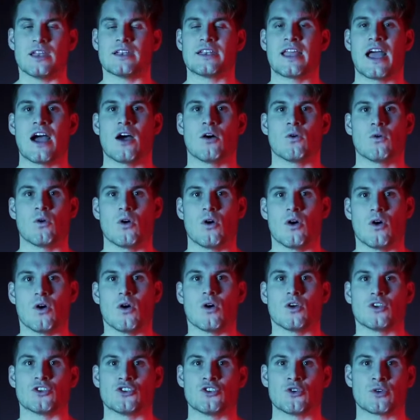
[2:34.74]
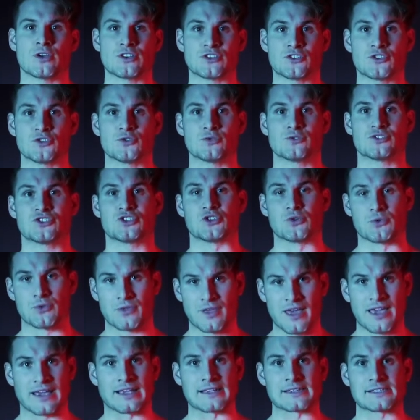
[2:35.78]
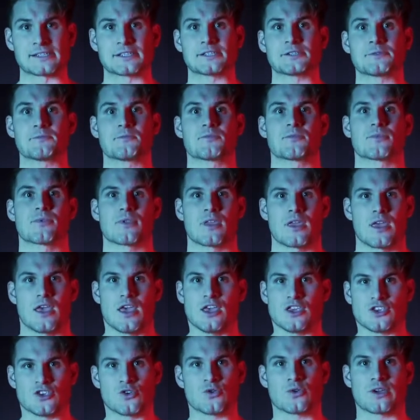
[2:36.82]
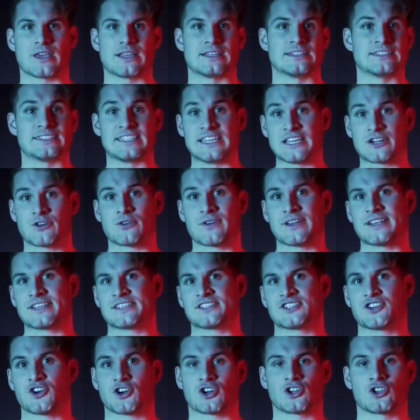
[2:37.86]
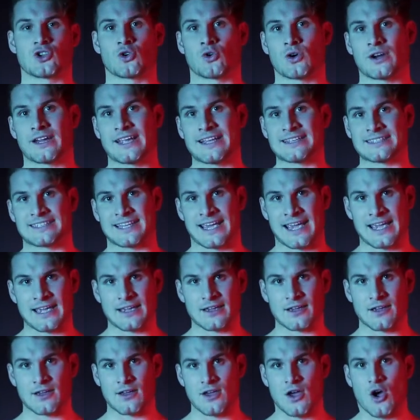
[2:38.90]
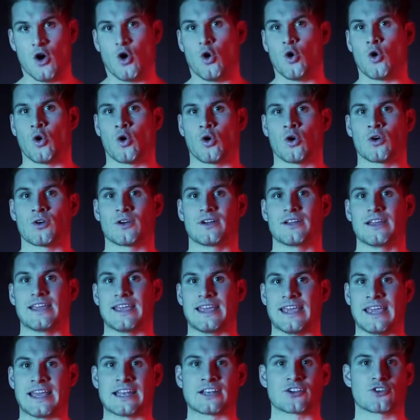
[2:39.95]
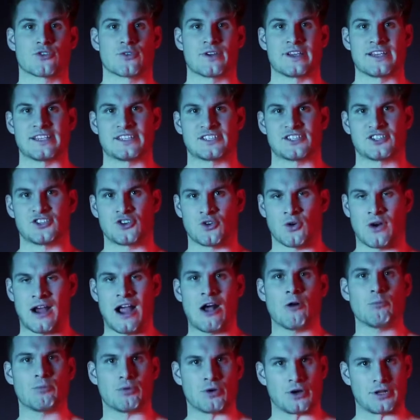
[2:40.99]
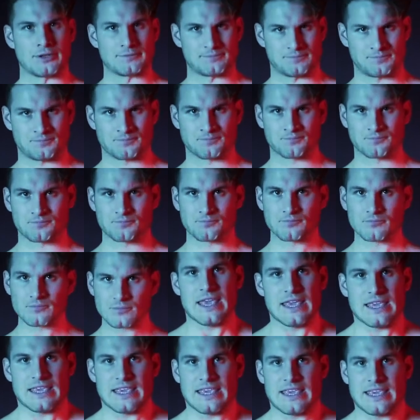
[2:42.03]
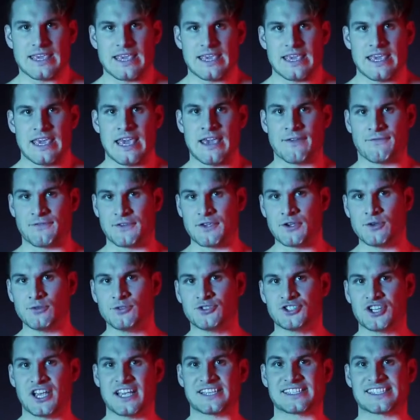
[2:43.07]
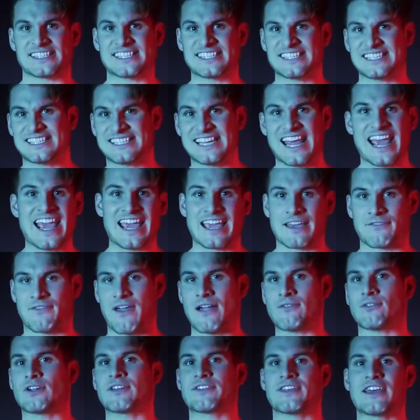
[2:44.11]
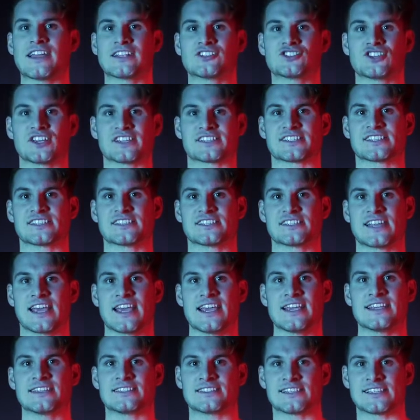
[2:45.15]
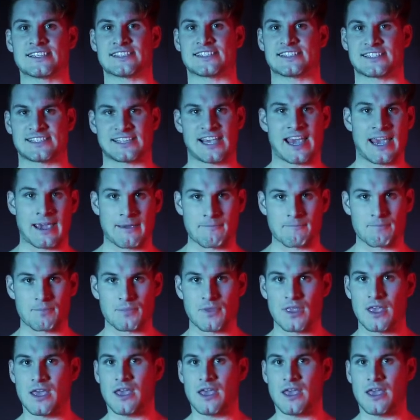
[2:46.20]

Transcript: Now, you can do two things. You can decrease your caloric intake or increase your output. If you just stay, if everything just stays the same,